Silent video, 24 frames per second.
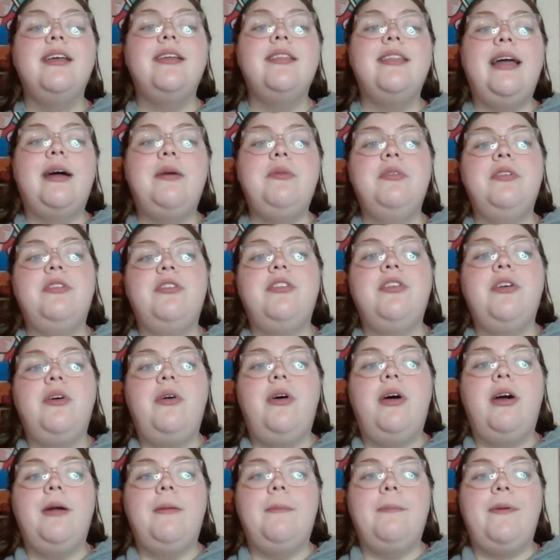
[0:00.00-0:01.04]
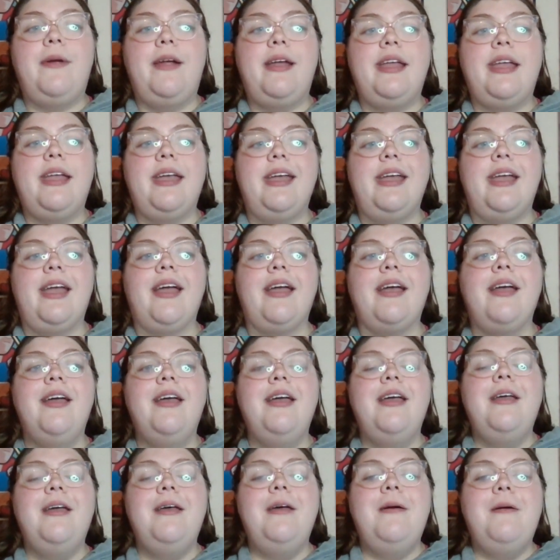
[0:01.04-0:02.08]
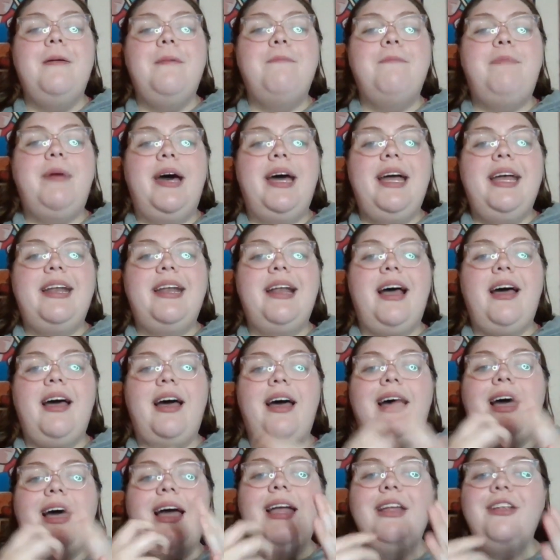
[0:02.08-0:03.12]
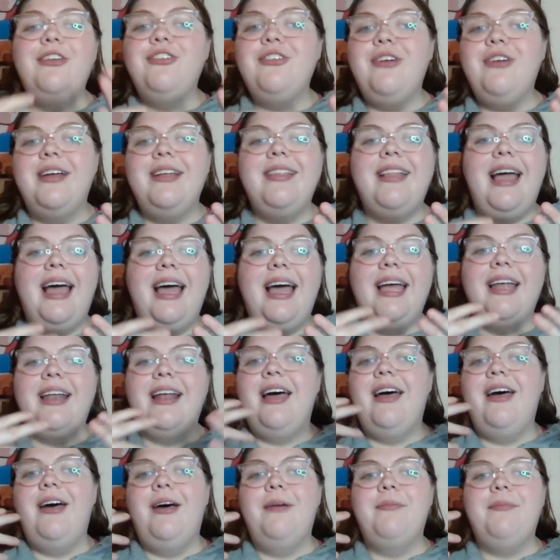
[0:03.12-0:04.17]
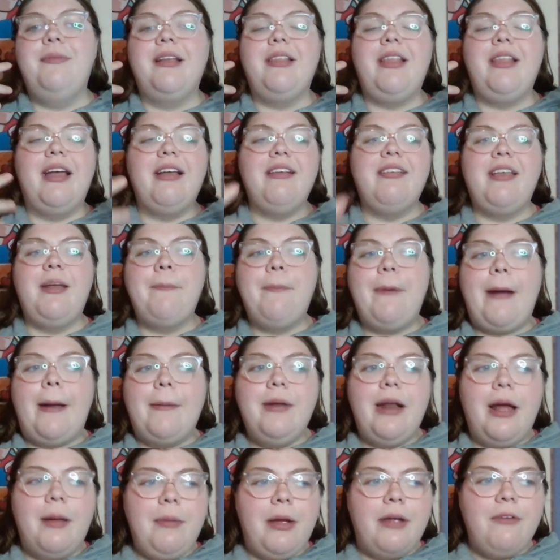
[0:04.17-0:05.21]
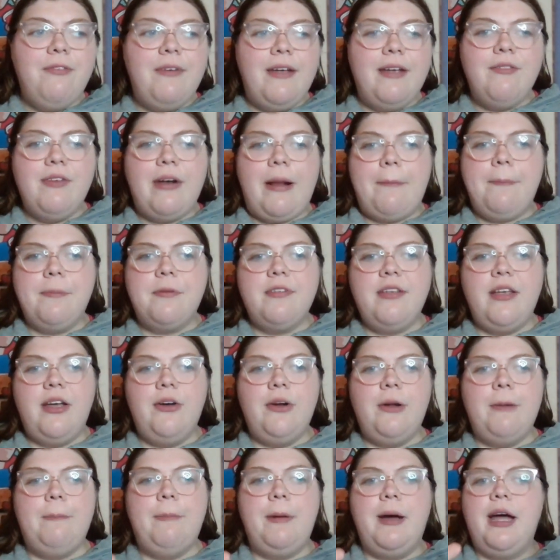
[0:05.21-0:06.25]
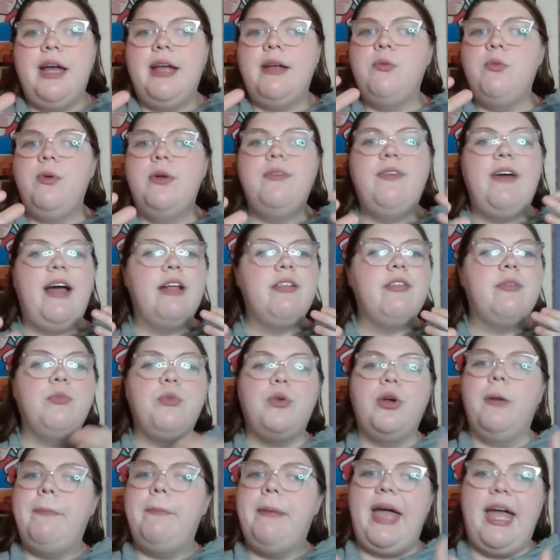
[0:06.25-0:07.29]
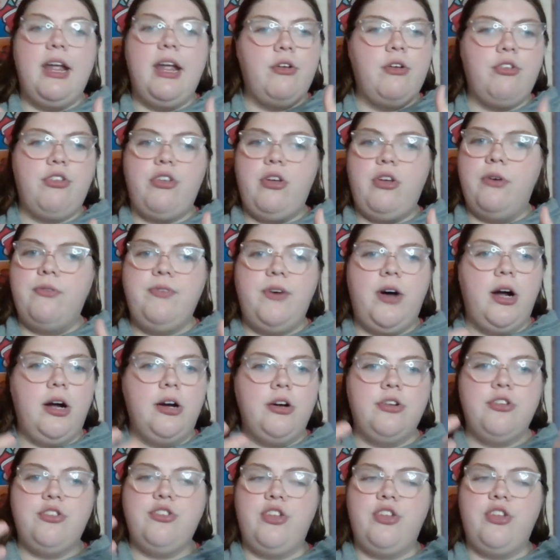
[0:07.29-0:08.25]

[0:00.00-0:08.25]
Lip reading: That was so heartbreaking. But I enjoyed that. Like I said, probably not my favorite episode, but we've had some real bangers so far.